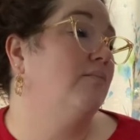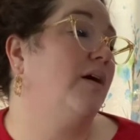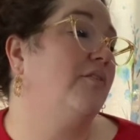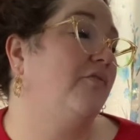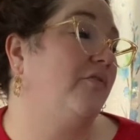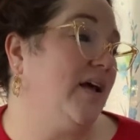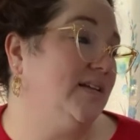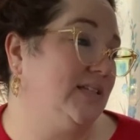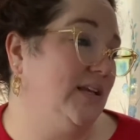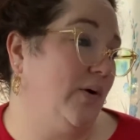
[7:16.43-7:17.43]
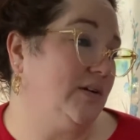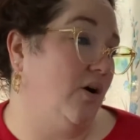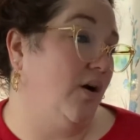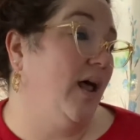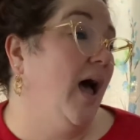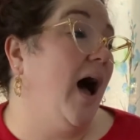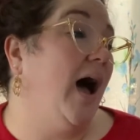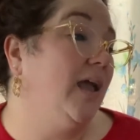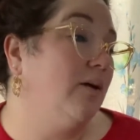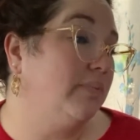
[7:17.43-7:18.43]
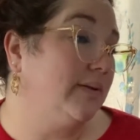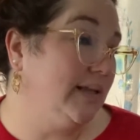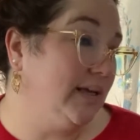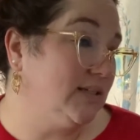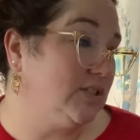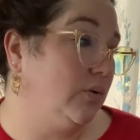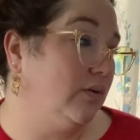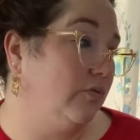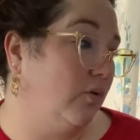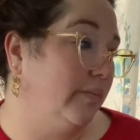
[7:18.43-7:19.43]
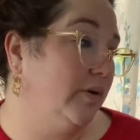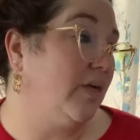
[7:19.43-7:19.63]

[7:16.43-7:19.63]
"My friends," he went on, "I am pleased to inform you